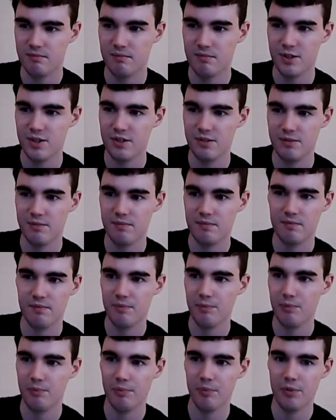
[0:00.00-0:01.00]
just
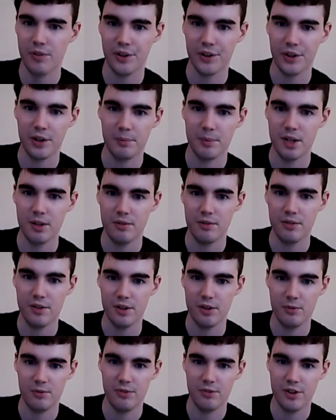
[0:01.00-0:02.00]
think about
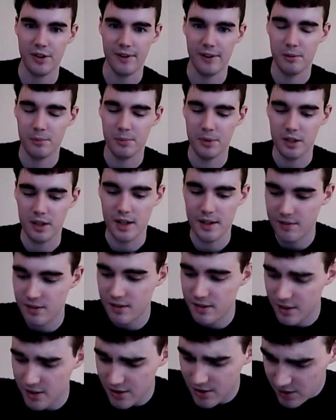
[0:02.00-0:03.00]
their terrible life
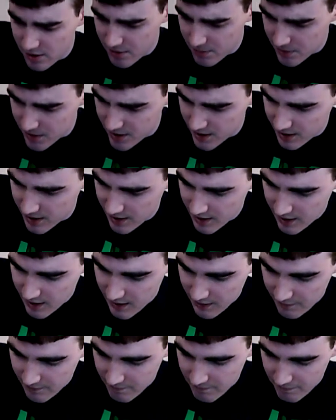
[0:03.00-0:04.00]
decisions. But
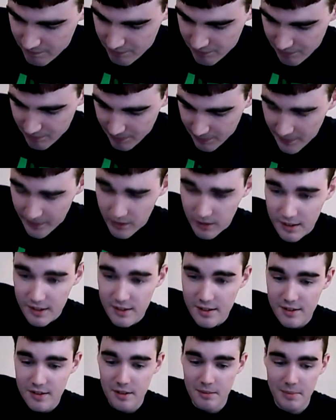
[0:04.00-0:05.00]
at
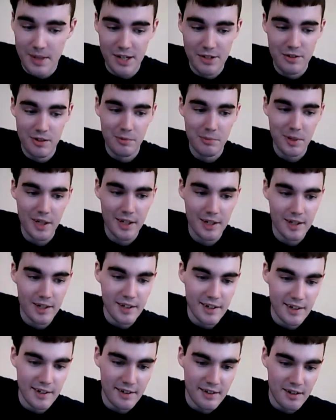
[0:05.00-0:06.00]
least in Magic
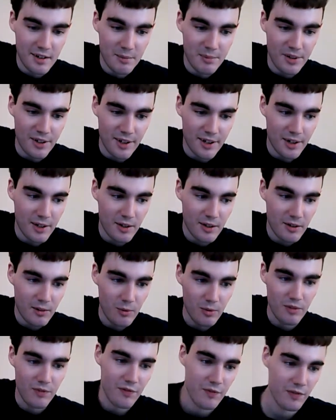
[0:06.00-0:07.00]
Mike, it seems like
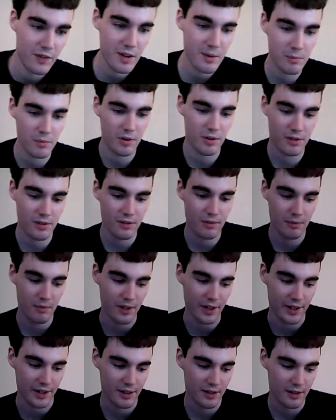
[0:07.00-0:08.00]
with
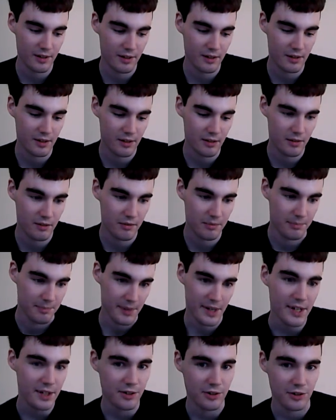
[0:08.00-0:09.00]
like
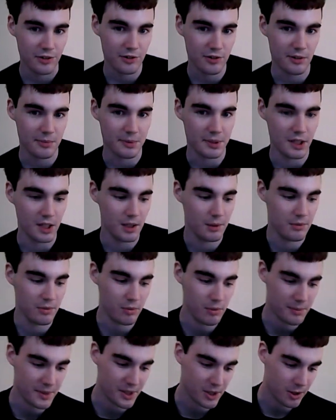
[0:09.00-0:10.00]
male strip clubs,
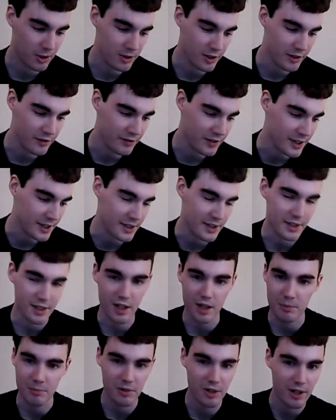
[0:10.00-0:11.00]
women go there for like the
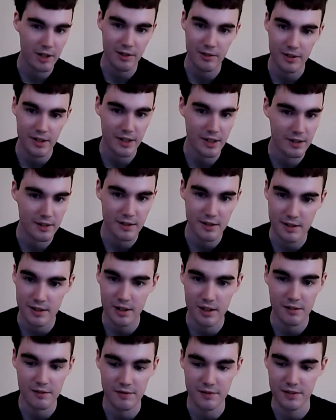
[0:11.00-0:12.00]
camaraderie and
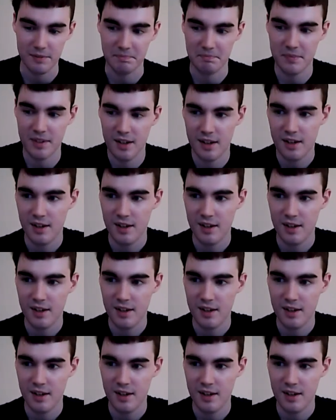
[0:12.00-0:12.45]
stuff, and